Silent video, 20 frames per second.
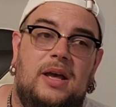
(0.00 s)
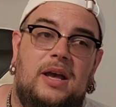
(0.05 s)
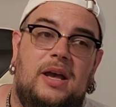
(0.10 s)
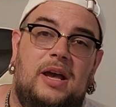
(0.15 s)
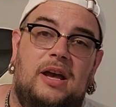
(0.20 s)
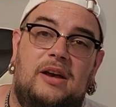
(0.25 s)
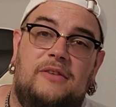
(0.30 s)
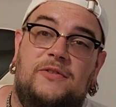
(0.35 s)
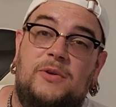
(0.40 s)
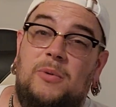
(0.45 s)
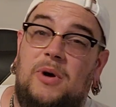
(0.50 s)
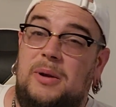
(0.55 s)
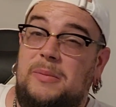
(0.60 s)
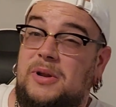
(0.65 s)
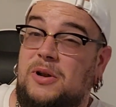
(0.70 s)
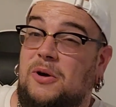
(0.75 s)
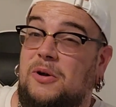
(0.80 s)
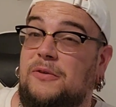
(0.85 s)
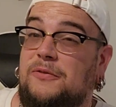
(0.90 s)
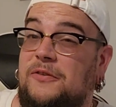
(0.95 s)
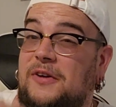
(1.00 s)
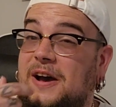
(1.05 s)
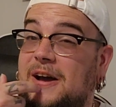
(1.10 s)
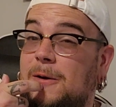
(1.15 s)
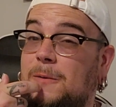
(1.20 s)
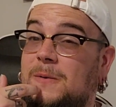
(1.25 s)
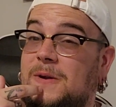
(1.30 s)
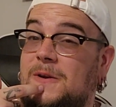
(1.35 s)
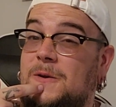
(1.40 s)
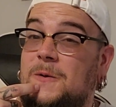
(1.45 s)
If you want to be
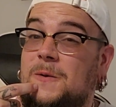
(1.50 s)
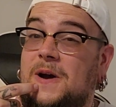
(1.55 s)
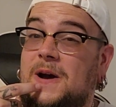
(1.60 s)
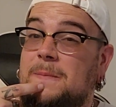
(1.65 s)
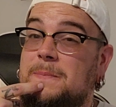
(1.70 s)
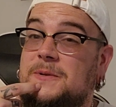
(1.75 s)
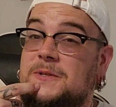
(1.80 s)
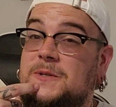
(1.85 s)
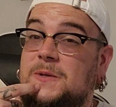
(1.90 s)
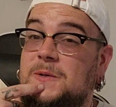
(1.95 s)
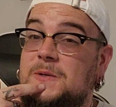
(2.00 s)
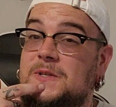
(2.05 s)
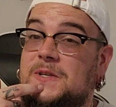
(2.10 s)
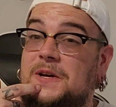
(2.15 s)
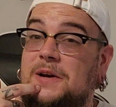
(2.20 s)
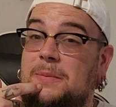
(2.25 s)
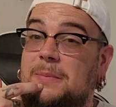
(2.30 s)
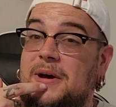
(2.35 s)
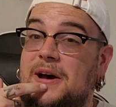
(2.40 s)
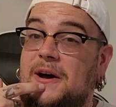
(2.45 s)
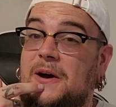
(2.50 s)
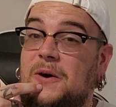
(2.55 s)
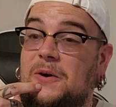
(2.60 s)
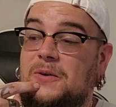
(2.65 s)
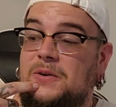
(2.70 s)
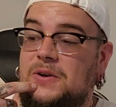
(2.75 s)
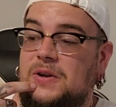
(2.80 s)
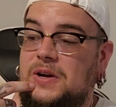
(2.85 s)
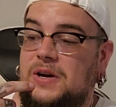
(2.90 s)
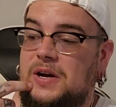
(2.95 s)
notified when new episodes come
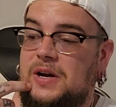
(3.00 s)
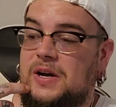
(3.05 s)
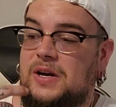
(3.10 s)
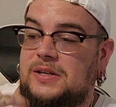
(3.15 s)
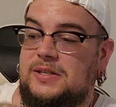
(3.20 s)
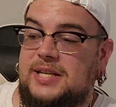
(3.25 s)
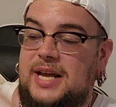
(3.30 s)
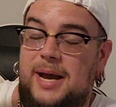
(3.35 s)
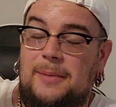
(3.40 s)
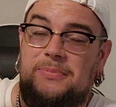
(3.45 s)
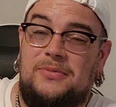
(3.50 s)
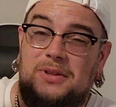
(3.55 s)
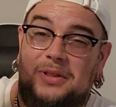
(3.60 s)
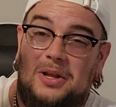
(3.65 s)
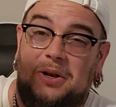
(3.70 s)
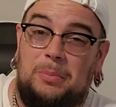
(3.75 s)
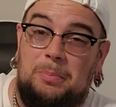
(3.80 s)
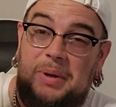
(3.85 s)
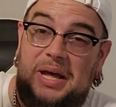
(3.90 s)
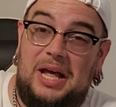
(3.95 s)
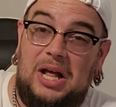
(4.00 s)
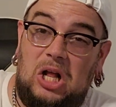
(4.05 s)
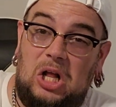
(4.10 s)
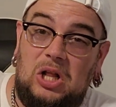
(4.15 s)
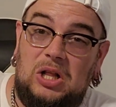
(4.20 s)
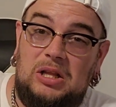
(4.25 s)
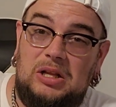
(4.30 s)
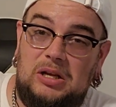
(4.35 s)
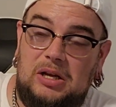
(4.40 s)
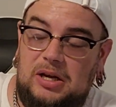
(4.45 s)
out, tap the little
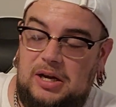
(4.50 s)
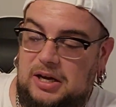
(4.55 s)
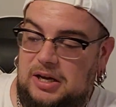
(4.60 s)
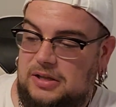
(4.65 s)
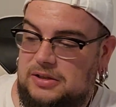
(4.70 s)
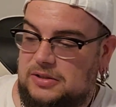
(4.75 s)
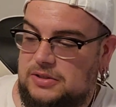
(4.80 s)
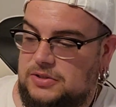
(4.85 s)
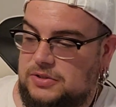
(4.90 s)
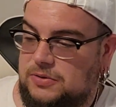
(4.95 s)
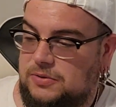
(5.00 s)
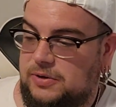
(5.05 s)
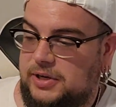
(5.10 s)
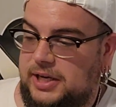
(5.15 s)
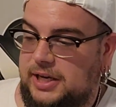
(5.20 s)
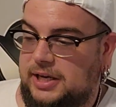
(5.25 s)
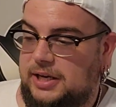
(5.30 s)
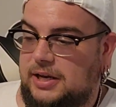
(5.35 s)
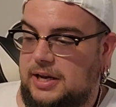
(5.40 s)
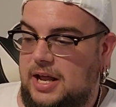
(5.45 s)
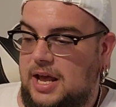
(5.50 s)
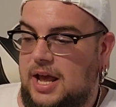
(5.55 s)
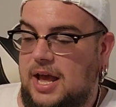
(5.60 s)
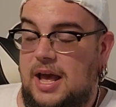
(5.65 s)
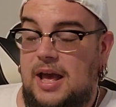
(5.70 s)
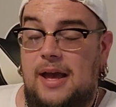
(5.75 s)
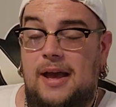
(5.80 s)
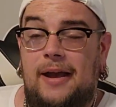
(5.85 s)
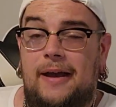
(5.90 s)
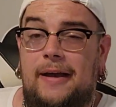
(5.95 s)
bell on the screen.
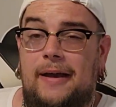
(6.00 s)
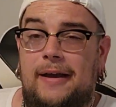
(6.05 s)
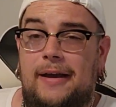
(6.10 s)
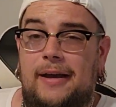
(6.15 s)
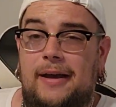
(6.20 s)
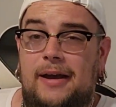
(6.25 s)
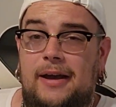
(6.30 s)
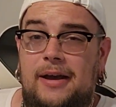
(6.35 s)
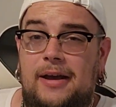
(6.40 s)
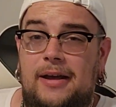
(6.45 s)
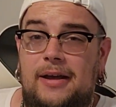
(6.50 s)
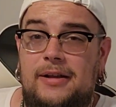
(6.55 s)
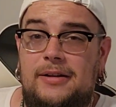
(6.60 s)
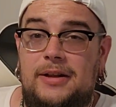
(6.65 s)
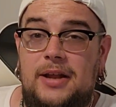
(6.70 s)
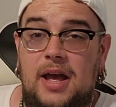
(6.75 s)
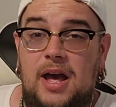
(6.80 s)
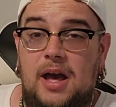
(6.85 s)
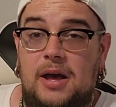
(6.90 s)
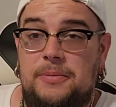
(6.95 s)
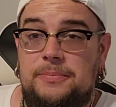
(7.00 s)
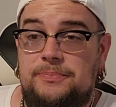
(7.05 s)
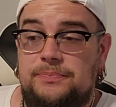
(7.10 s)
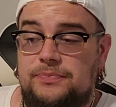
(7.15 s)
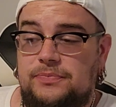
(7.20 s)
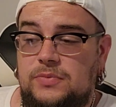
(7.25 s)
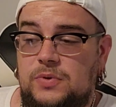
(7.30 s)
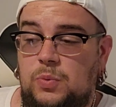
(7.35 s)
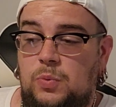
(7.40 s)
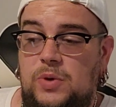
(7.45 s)
And yeah,
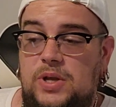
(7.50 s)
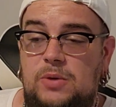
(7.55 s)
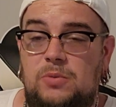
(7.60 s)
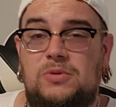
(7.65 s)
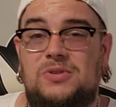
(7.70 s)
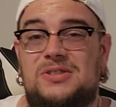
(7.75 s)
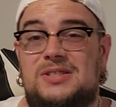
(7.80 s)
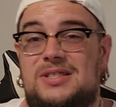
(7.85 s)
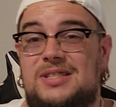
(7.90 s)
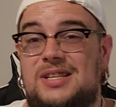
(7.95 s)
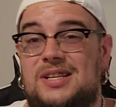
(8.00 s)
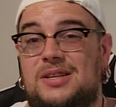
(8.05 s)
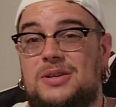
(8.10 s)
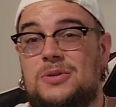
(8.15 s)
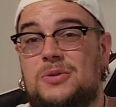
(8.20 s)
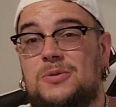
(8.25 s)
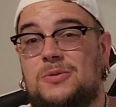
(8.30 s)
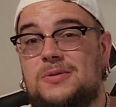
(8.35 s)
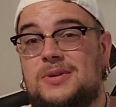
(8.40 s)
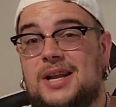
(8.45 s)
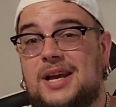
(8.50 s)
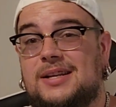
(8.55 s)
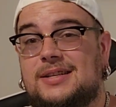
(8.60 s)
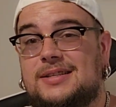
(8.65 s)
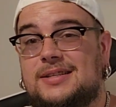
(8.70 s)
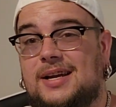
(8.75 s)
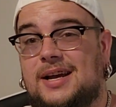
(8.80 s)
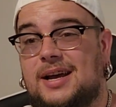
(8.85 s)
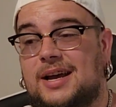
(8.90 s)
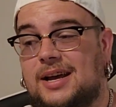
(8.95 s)
we will see you
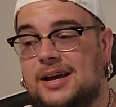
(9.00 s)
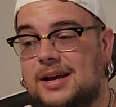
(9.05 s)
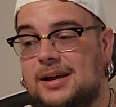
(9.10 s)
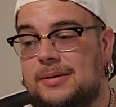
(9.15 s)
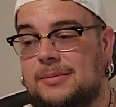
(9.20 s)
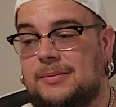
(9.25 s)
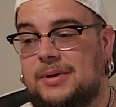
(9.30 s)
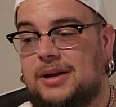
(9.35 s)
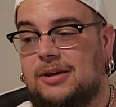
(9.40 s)
next time.